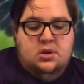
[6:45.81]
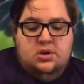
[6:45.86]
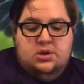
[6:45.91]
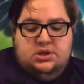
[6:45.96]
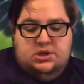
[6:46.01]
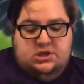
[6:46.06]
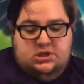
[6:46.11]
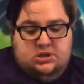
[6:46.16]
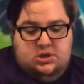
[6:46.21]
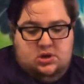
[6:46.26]

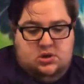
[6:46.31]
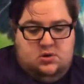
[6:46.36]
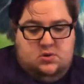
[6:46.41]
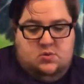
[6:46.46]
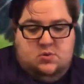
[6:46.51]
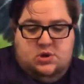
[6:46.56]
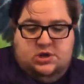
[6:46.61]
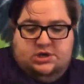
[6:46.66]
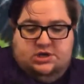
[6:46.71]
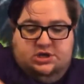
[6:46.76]
So
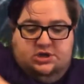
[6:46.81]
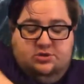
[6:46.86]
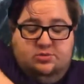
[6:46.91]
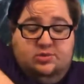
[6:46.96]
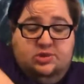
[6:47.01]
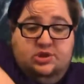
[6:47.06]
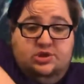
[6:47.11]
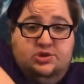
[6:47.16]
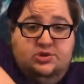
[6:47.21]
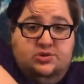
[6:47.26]
once your
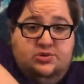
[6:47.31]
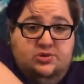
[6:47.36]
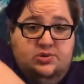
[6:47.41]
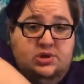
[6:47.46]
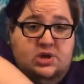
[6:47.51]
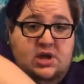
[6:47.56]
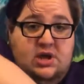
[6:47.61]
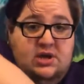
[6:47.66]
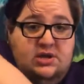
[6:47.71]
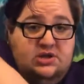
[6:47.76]
balloon
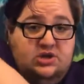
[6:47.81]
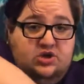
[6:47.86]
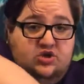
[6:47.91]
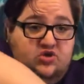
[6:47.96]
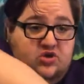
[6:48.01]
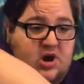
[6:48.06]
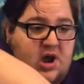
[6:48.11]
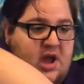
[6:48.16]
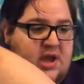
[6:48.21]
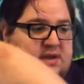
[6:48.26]
has
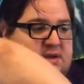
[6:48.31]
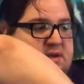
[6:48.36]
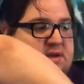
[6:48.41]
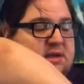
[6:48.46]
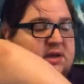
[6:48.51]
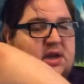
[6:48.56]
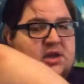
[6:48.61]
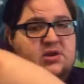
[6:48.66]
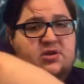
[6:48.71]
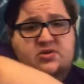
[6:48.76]
dried, and
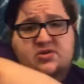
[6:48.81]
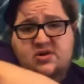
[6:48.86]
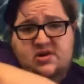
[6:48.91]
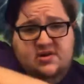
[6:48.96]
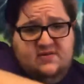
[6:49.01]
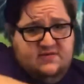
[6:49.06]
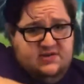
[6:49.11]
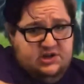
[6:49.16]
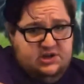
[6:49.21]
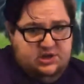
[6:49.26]
again, you don't
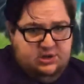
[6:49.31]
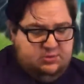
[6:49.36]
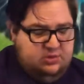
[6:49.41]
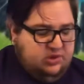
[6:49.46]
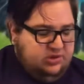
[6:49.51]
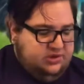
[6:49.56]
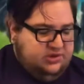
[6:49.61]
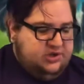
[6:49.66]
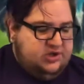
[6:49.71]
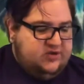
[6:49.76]
have to use
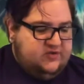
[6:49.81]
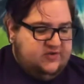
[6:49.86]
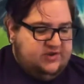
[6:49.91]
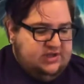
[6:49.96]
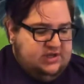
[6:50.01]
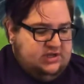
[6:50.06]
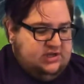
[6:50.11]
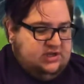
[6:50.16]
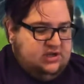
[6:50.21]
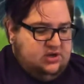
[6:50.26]
balloons for
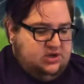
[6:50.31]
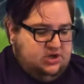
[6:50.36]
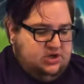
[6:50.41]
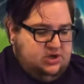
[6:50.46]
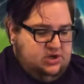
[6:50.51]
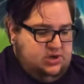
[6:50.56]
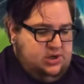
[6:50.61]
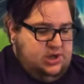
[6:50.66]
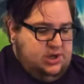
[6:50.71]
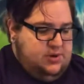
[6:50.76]
this, I'll show
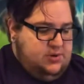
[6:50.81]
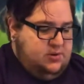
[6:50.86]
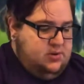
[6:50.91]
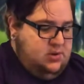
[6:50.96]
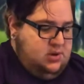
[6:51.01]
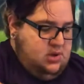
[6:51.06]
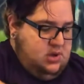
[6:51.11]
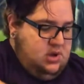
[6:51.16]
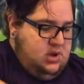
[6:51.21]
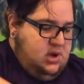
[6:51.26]
you
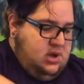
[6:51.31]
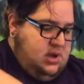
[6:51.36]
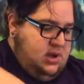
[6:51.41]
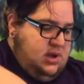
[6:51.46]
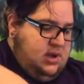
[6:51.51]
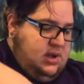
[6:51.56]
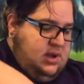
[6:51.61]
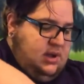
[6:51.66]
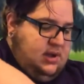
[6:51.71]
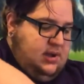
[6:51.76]

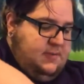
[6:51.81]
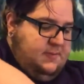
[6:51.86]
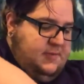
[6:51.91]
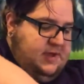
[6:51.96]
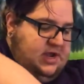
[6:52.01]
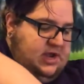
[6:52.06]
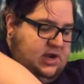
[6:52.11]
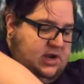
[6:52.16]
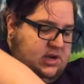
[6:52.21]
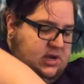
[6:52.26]
in a
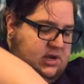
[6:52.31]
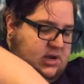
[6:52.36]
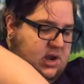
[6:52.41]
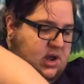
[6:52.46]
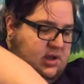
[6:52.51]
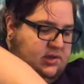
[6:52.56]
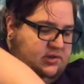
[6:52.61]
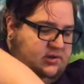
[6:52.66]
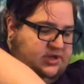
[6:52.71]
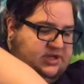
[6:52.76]
minute
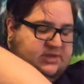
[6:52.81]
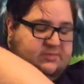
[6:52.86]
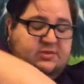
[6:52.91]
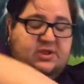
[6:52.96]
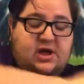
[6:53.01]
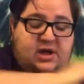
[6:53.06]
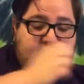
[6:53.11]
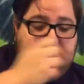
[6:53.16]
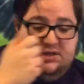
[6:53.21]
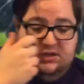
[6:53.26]
other
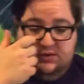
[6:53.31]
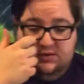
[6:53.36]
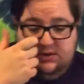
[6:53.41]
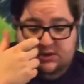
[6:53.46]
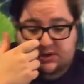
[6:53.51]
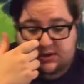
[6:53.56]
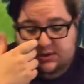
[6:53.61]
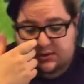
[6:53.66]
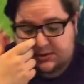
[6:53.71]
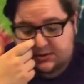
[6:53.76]
supplies you can
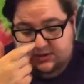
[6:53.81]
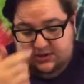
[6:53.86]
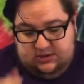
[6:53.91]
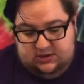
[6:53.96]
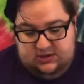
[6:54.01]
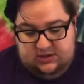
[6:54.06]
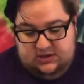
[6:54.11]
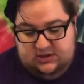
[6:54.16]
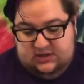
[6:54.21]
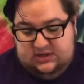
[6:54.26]
use. So you
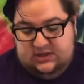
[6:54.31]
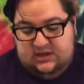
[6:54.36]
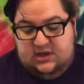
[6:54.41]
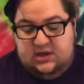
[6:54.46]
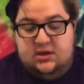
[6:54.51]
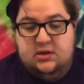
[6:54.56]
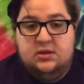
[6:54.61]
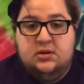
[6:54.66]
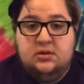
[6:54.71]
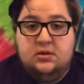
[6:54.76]
can see
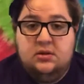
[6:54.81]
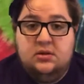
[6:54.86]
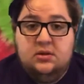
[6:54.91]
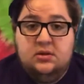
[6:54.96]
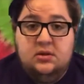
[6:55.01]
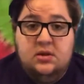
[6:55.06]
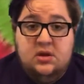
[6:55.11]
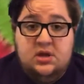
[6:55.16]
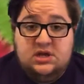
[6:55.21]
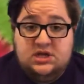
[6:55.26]

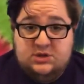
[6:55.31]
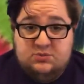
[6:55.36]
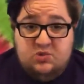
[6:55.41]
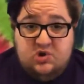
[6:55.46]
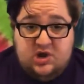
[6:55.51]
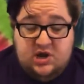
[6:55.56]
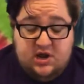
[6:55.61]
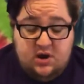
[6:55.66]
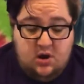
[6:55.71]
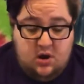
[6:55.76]
it's
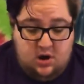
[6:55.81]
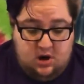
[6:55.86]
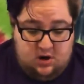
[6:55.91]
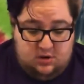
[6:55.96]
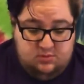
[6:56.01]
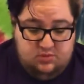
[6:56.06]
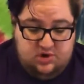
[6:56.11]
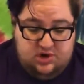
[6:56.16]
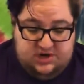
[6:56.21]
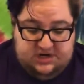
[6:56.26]
pretty hard,
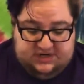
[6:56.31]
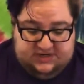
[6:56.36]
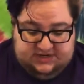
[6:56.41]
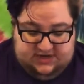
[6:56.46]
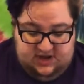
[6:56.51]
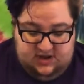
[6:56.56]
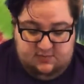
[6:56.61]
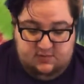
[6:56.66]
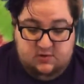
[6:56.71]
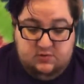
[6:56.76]
pretty
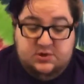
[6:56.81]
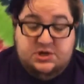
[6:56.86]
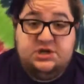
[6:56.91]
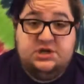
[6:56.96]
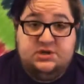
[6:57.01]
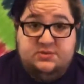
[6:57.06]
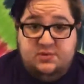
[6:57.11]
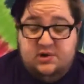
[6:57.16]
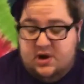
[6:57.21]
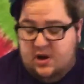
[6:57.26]
stable, which
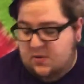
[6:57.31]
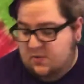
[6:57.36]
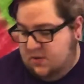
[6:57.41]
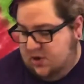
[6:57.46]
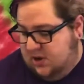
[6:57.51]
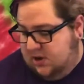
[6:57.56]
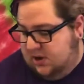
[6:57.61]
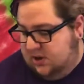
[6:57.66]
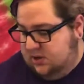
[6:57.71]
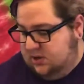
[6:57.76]
is what I
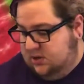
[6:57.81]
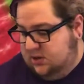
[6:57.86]
want.